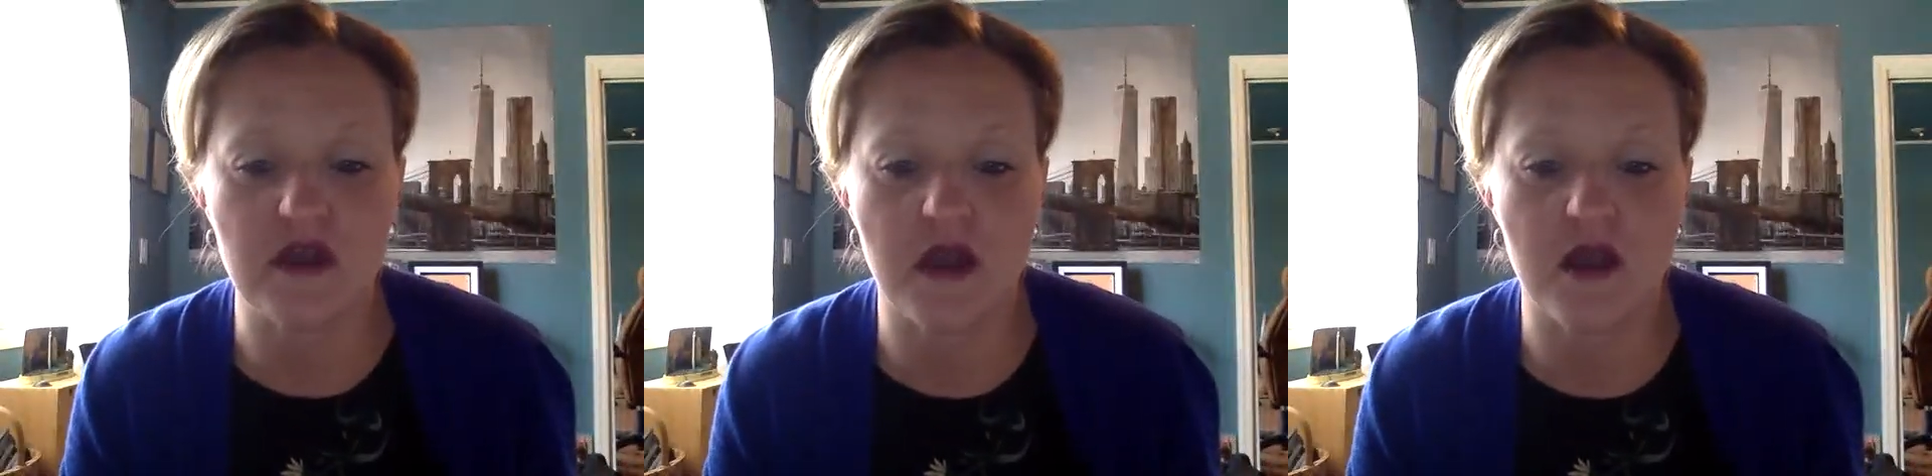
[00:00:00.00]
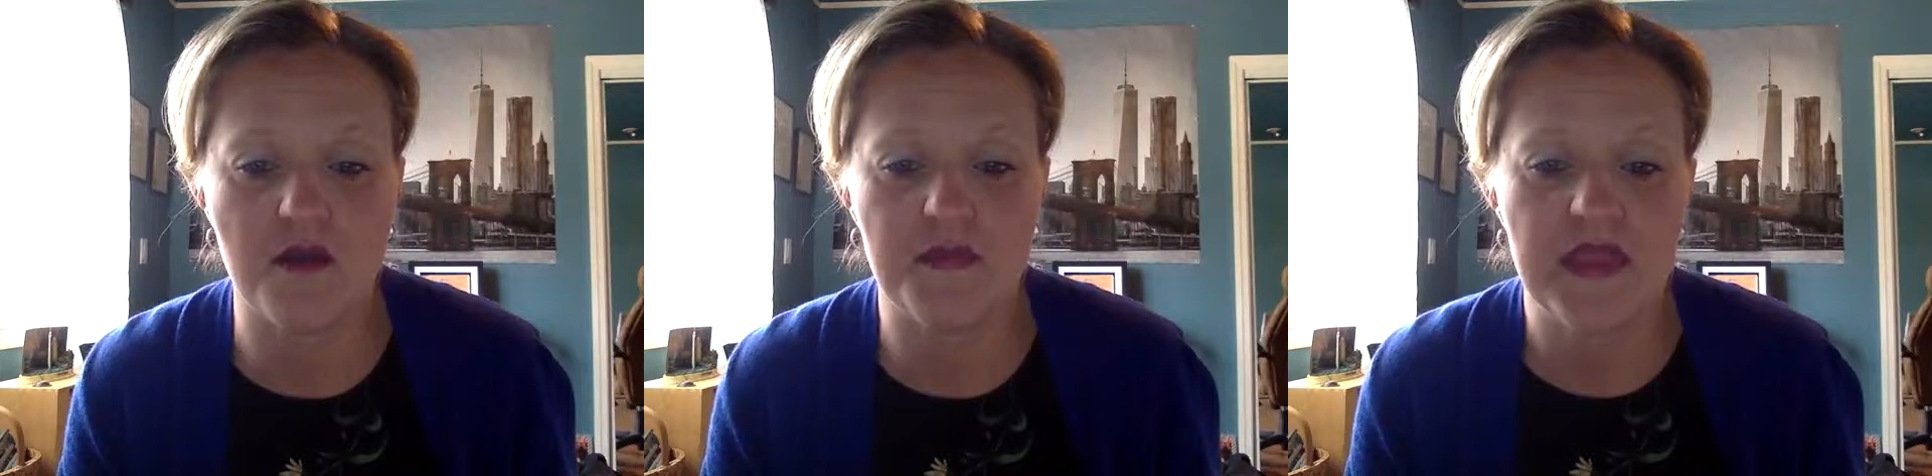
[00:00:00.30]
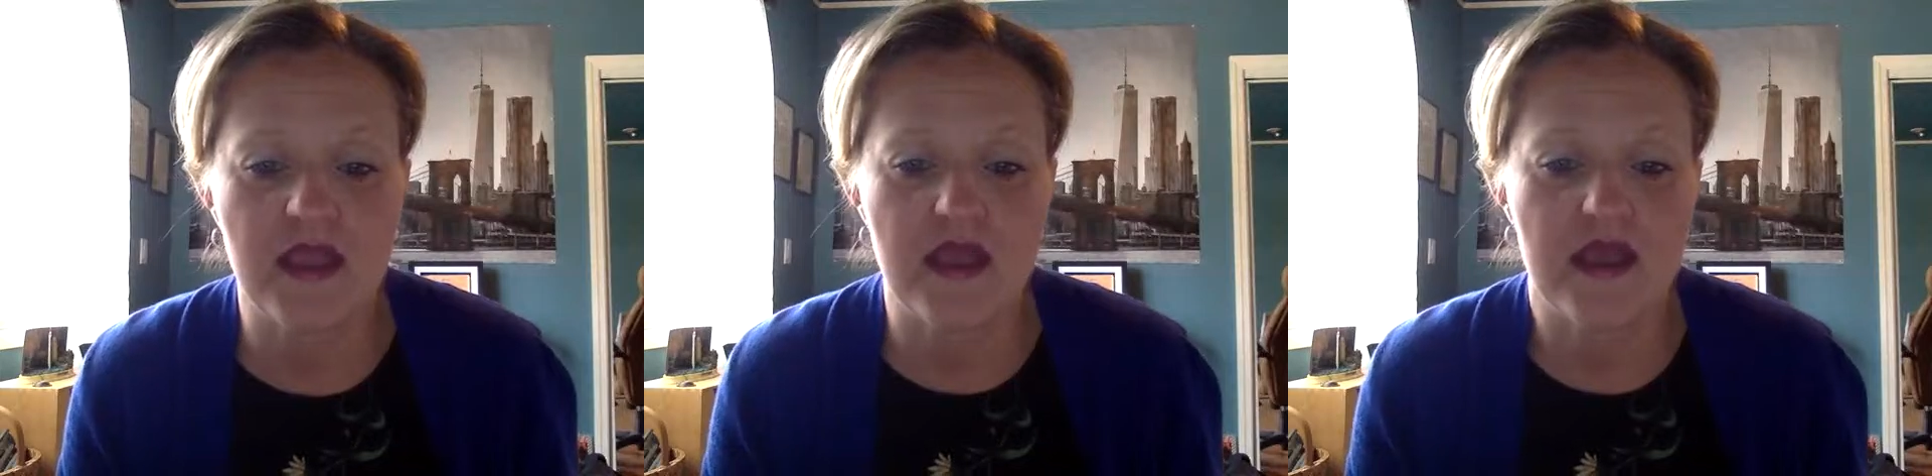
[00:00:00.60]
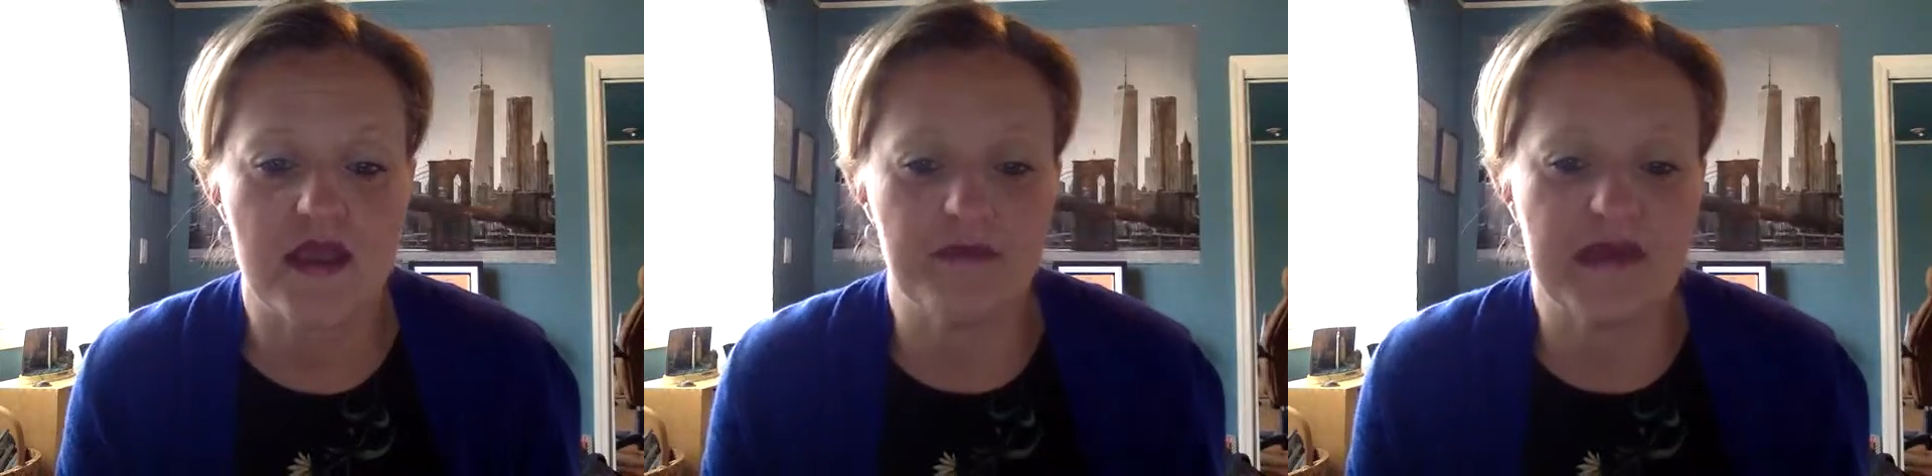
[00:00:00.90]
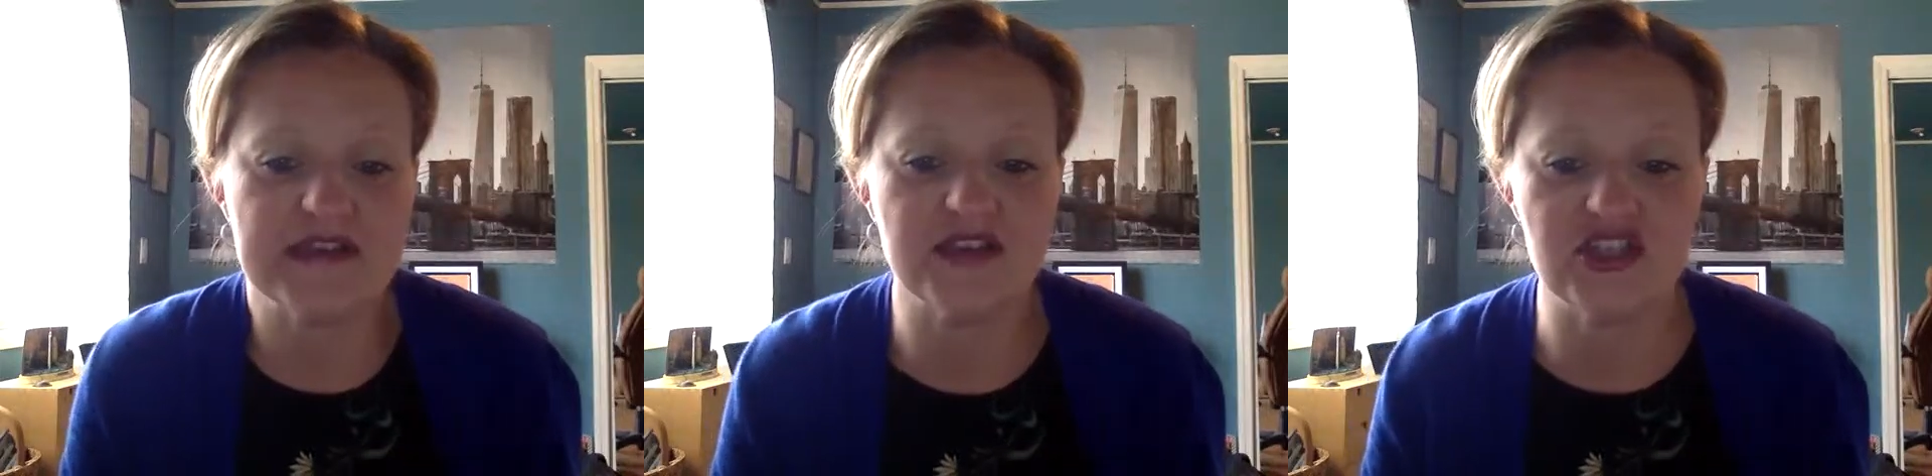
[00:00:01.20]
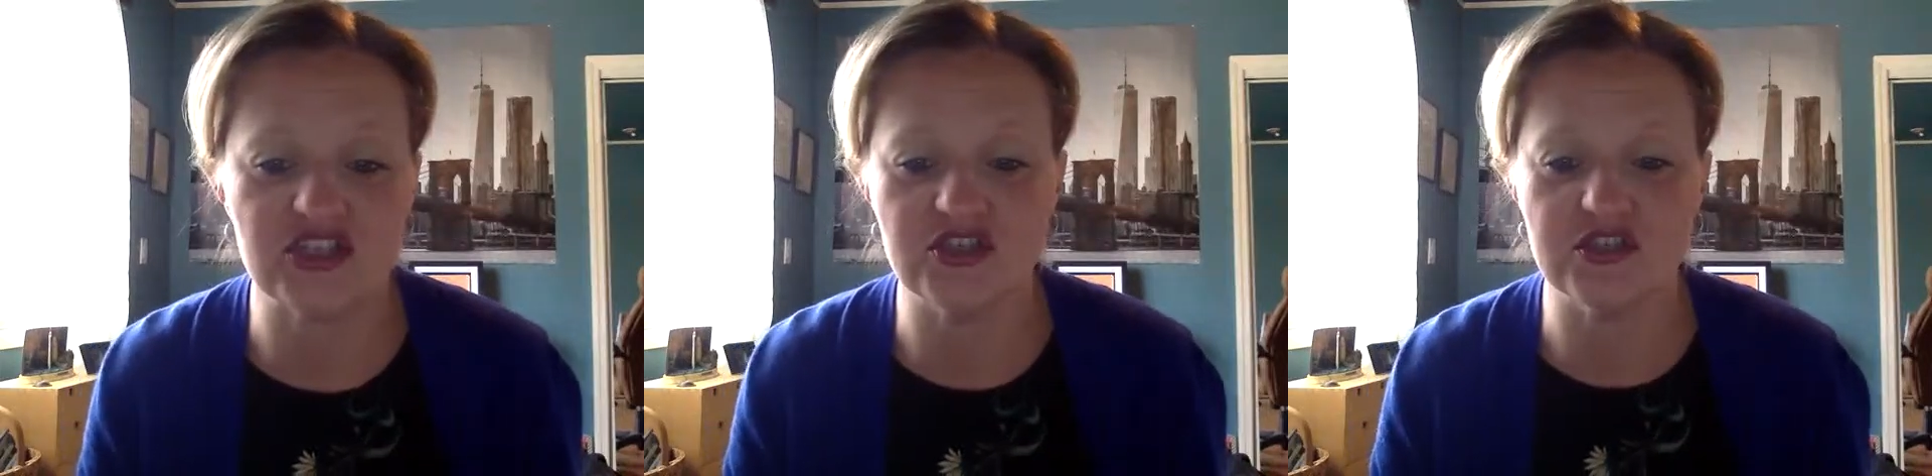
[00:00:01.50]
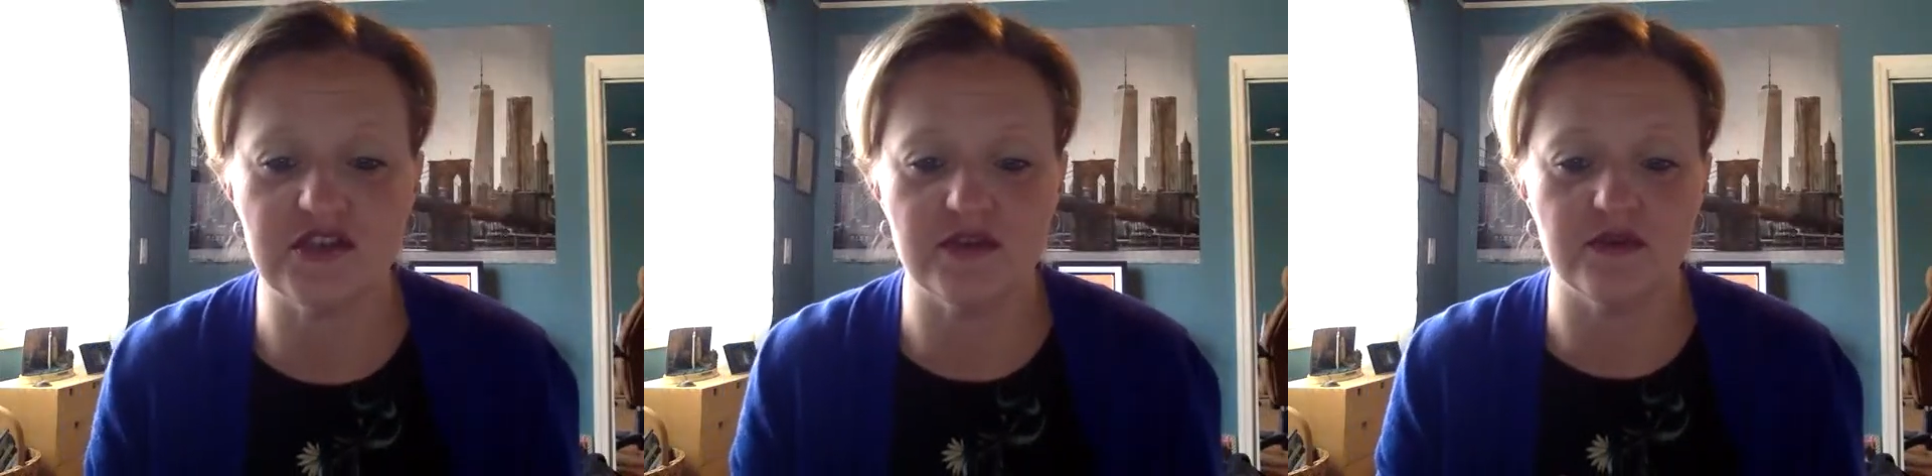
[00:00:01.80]
And my suggestion
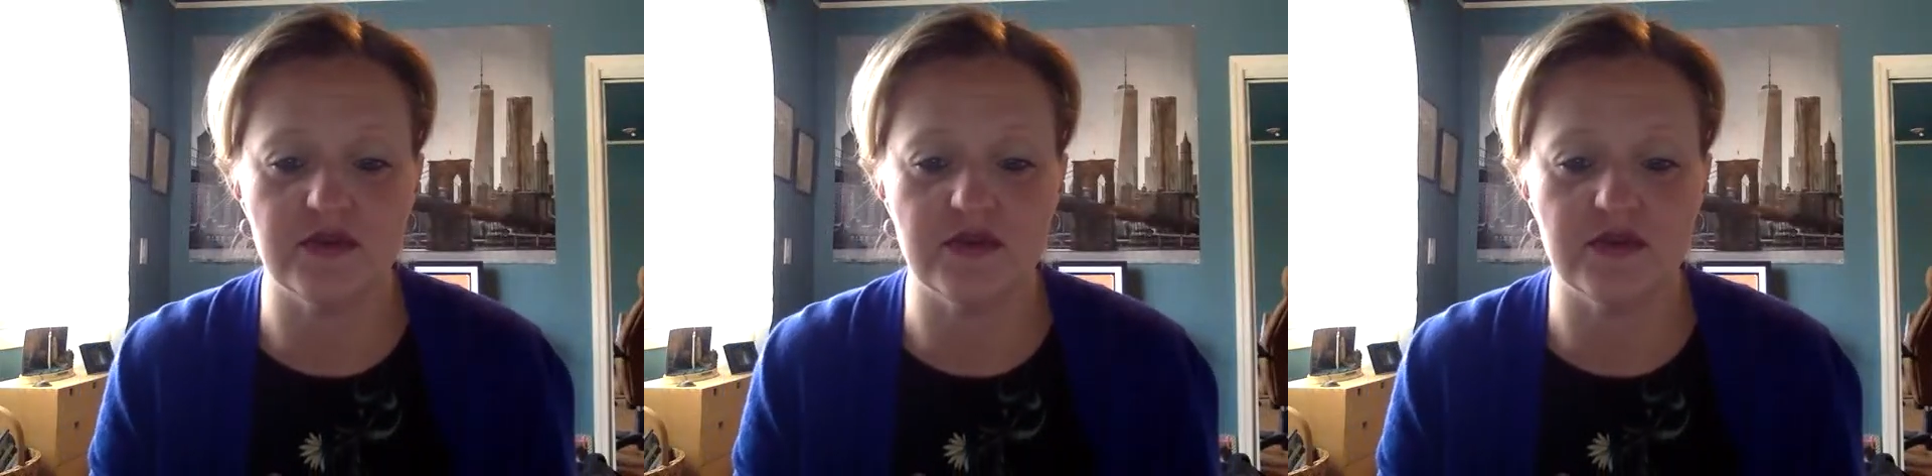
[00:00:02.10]
to you